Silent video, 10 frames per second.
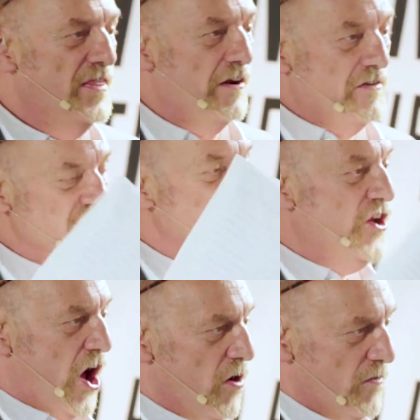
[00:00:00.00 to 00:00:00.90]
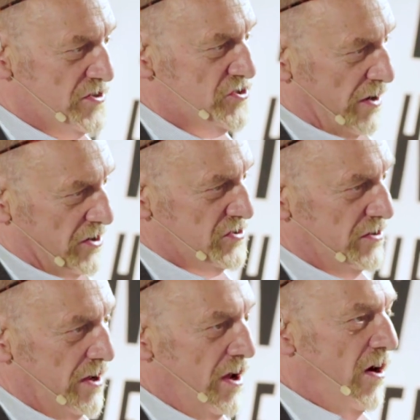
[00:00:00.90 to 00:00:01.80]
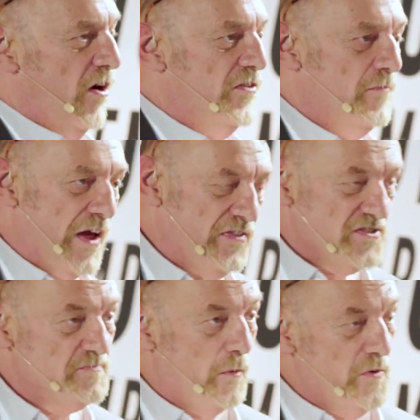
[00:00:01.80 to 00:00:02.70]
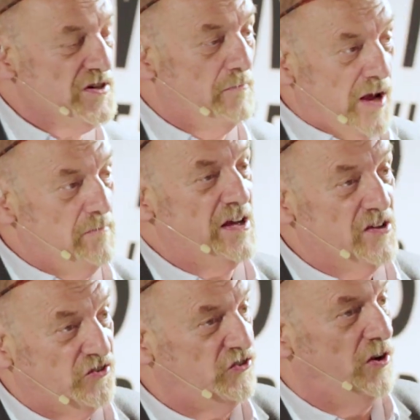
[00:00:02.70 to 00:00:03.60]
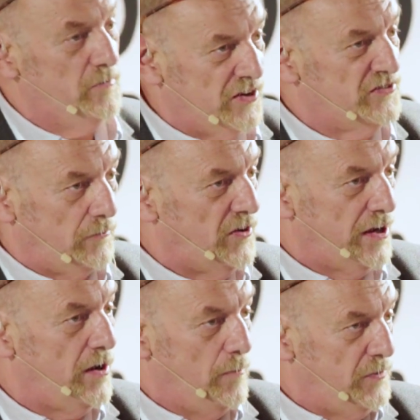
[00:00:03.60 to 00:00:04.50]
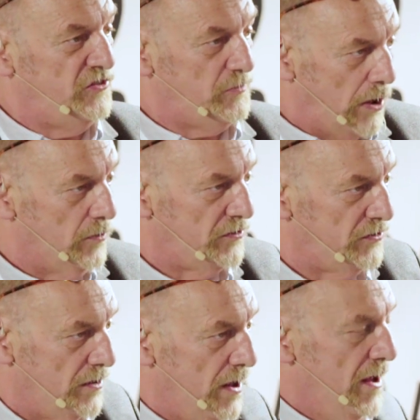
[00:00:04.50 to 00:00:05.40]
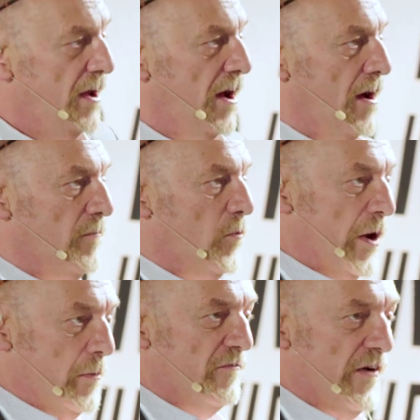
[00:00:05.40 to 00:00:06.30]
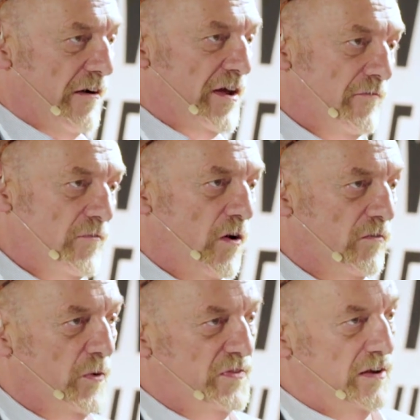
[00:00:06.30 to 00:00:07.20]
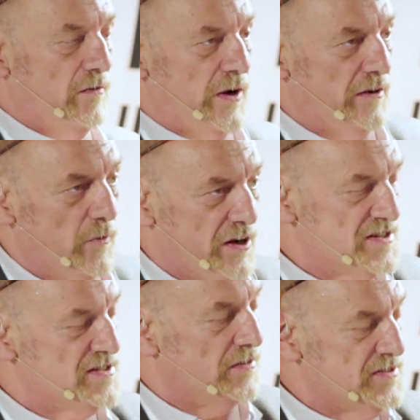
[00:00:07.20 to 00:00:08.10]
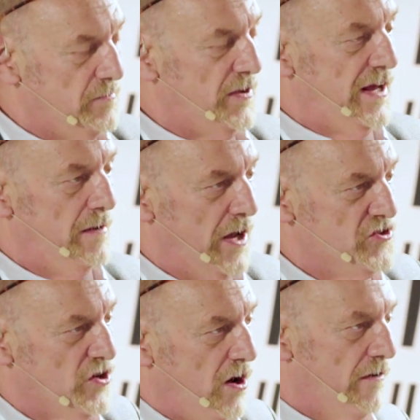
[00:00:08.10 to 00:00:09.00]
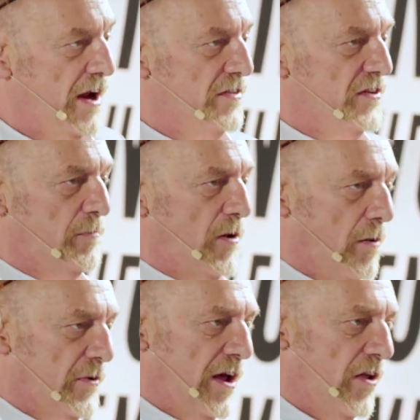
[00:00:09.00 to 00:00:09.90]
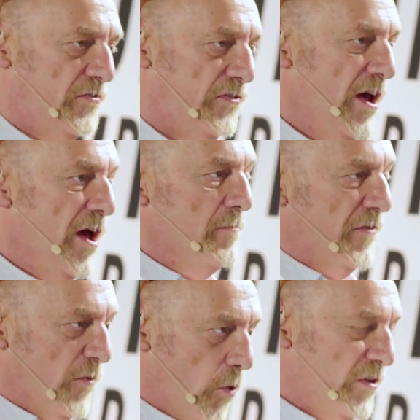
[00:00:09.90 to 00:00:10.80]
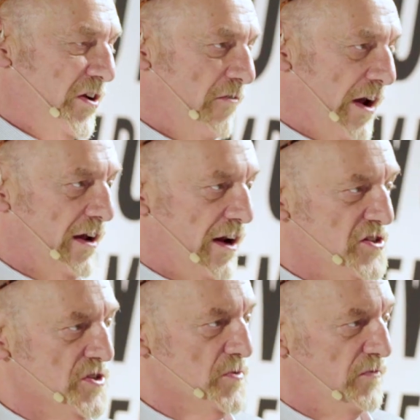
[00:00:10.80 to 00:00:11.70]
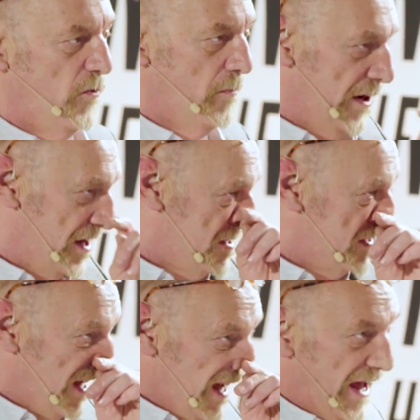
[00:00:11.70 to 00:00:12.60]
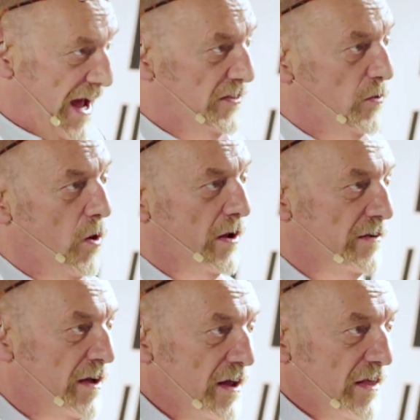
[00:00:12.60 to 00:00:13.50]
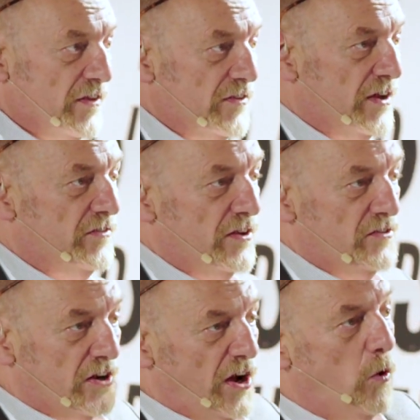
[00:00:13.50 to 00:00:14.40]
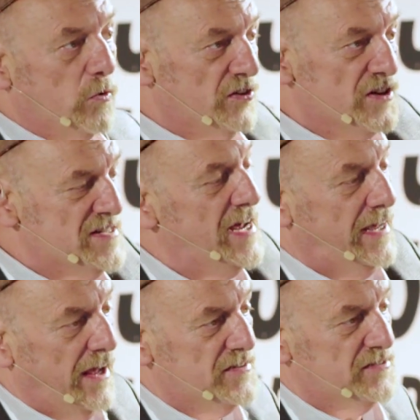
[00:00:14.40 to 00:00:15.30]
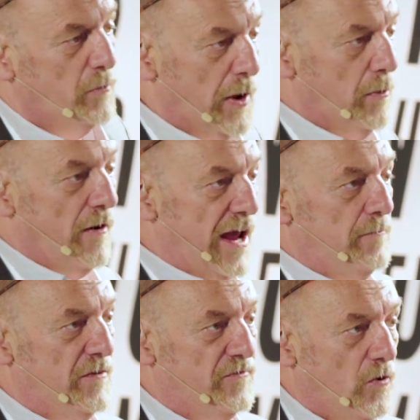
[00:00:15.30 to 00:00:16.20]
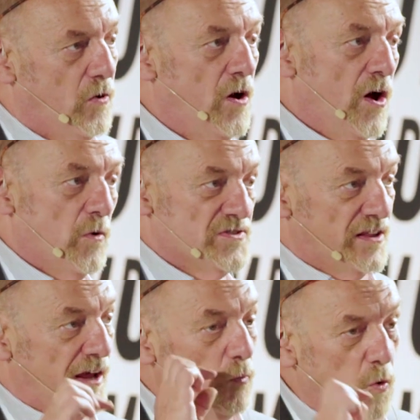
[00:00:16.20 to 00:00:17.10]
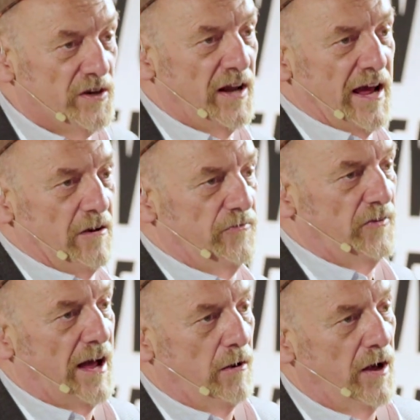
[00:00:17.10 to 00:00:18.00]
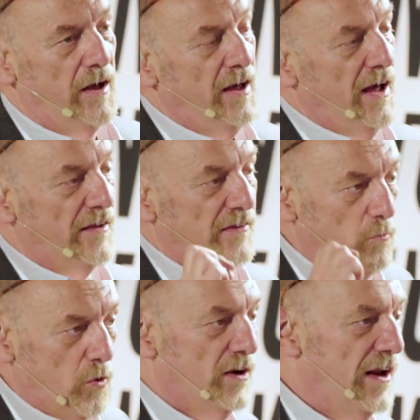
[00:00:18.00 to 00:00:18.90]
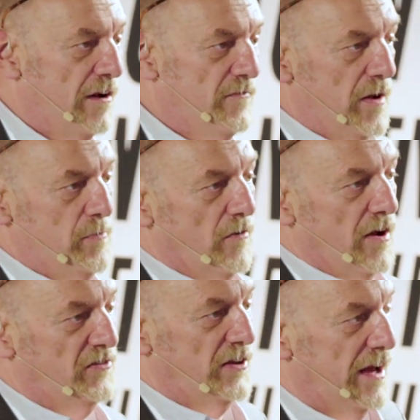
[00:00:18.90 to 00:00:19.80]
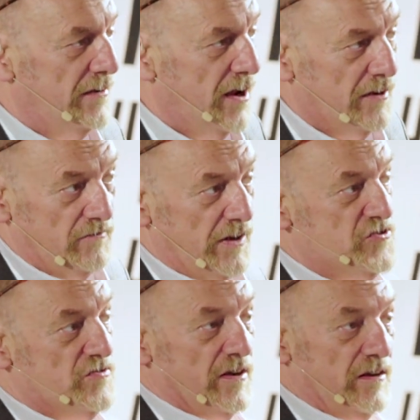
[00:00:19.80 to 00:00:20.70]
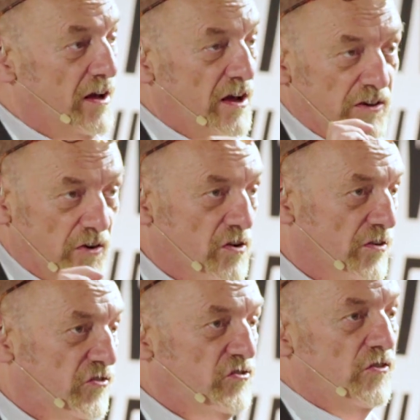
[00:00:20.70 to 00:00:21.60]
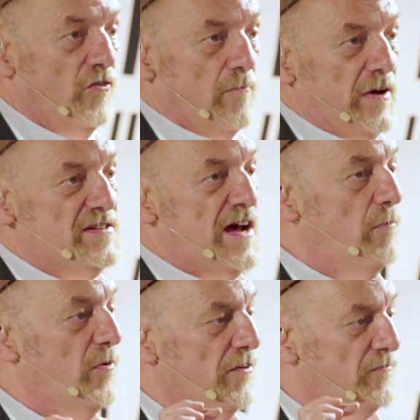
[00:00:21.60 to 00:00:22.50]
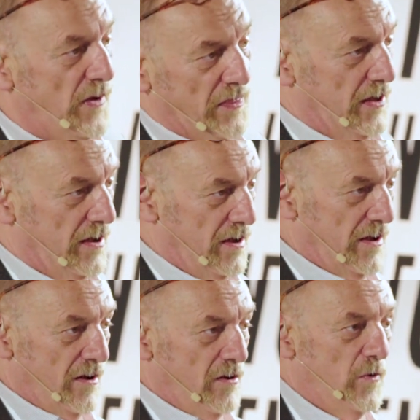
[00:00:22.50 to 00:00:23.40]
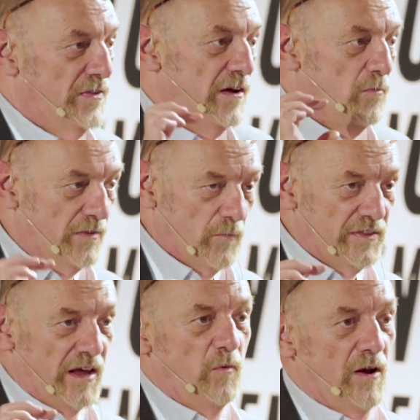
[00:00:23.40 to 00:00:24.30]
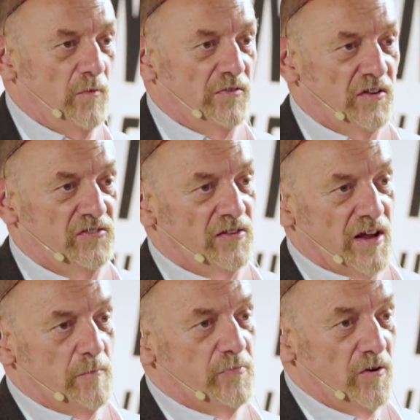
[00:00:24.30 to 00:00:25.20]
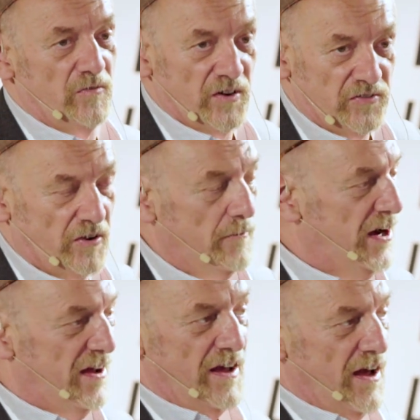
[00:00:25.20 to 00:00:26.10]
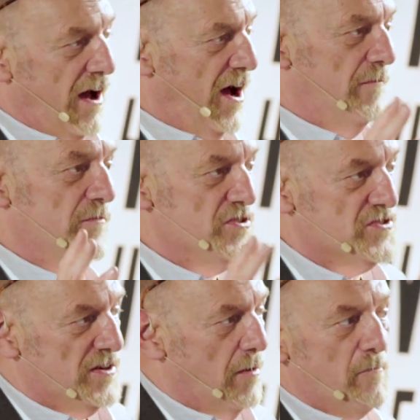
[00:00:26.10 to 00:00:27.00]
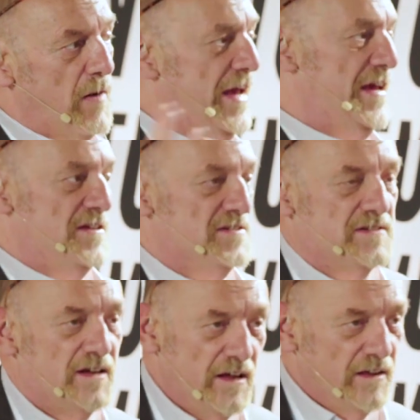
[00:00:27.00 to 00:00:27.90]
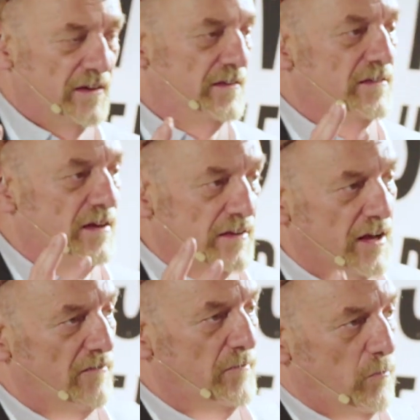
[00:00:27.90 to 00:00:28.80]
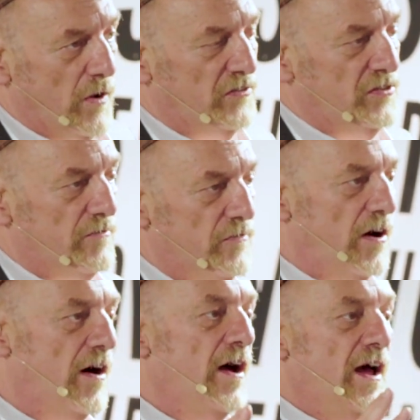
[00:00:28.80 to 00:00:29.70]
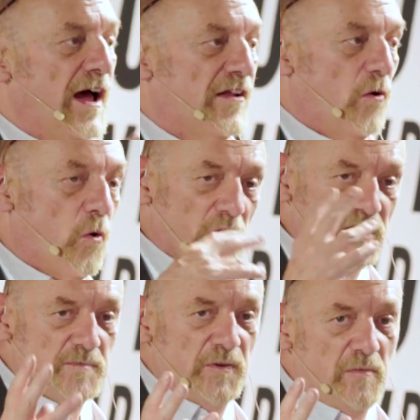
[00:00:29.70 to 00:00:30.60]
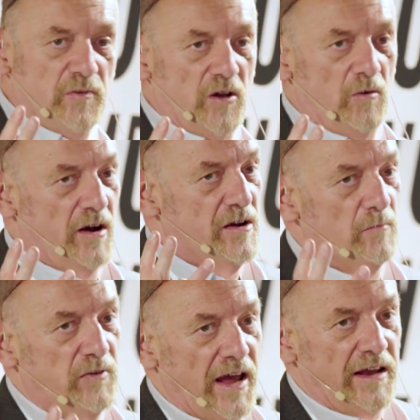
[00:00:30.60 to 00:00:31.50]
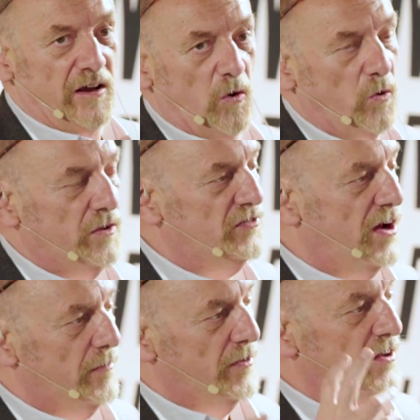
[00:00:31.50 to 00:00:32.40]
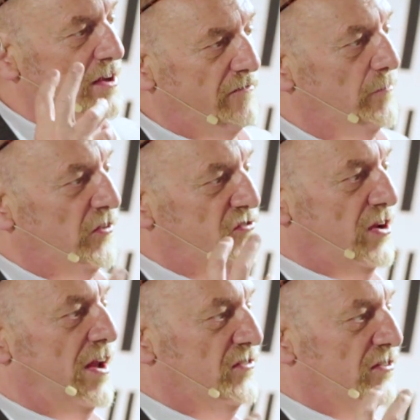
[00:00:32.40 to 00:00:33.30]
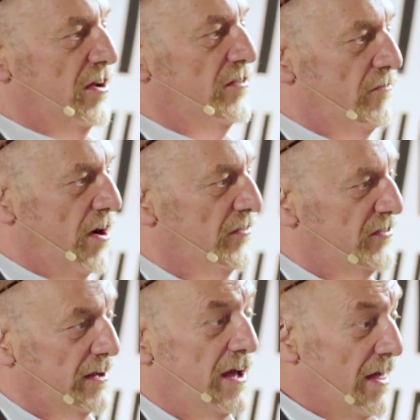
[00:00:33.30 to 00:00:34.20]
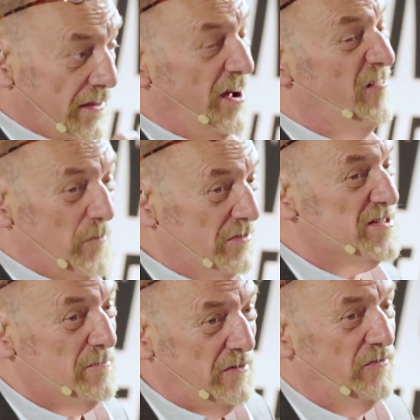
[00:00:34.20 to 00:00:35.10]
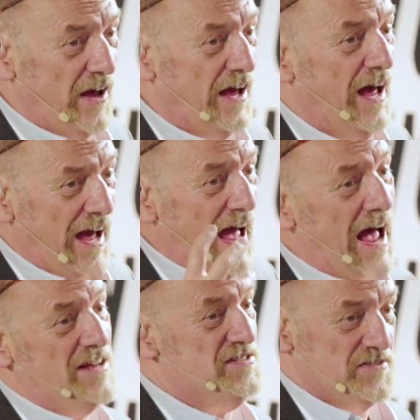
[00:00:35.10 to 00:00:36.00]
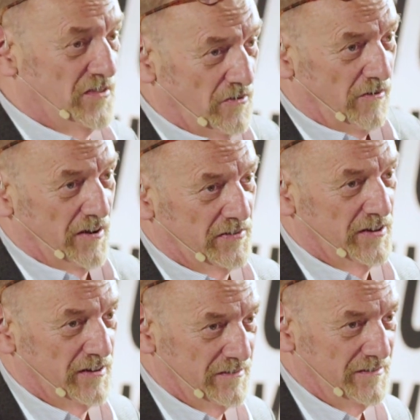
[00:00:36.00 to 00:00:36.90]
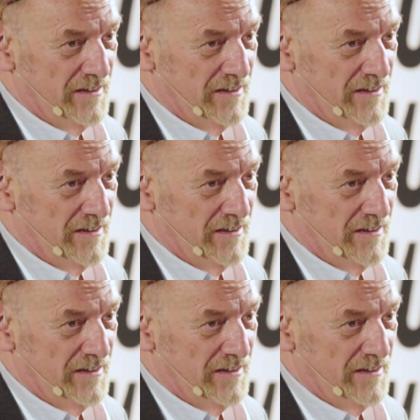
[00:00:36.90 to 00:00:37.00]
There is no restriction on the methods by which it may be consumed, except that it can't be smoked. We were very involved with we were consulted by the MHRA and the Department of Health before the new regulations were formulated, and the golden ticket that we were aiming for was that they would allow flower and they would allow vaporizing, and I literally, you could have knocked me down with a feather when they went with this and they approved it. So I mean, I'm just amazed that the government went so far. And all these people who are complaining all the time that the government still hasn't done the right thing, the government, to be fair, has done the right thing.